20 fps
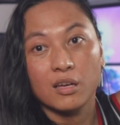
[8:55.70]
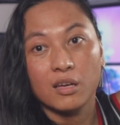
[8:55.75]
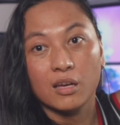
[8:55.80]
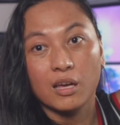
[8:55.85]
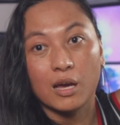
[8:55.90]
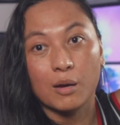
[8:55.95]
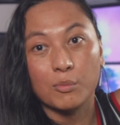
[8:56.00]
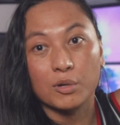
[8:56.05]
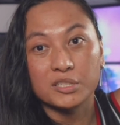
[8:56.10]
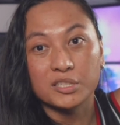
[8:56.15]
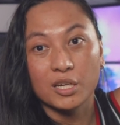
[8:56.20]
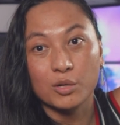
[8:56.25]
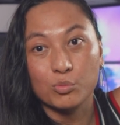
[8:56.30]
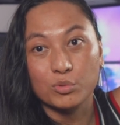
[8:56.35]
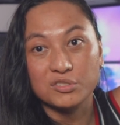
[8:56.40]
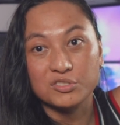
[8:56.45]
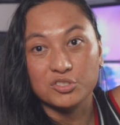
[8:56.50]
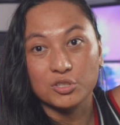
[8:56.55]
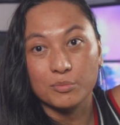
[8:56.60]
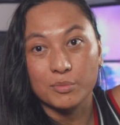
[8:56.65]
How much can
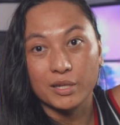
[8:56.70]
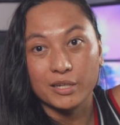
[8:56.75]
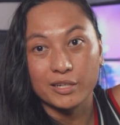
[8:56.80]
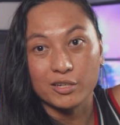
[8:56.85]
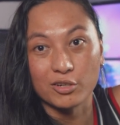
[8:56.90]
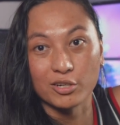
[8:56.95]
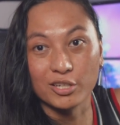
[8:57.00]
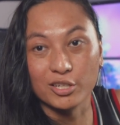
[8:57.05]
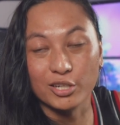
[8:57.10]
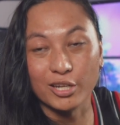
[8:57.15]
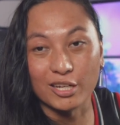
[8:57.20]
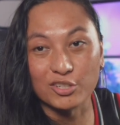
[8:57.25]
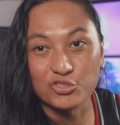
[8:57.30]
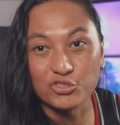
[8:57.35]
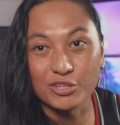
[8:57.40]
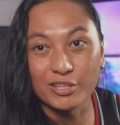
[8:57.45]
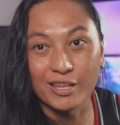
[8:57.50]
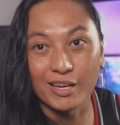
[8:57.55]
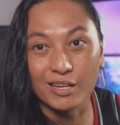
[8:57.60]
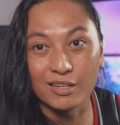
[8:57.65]
we zoom in here? Can you
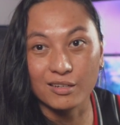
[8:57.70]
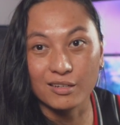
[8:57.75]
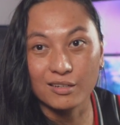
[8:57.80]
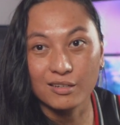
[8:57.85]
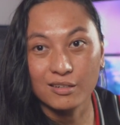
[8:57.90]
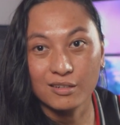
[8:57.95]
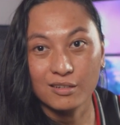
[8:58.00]
guys see that?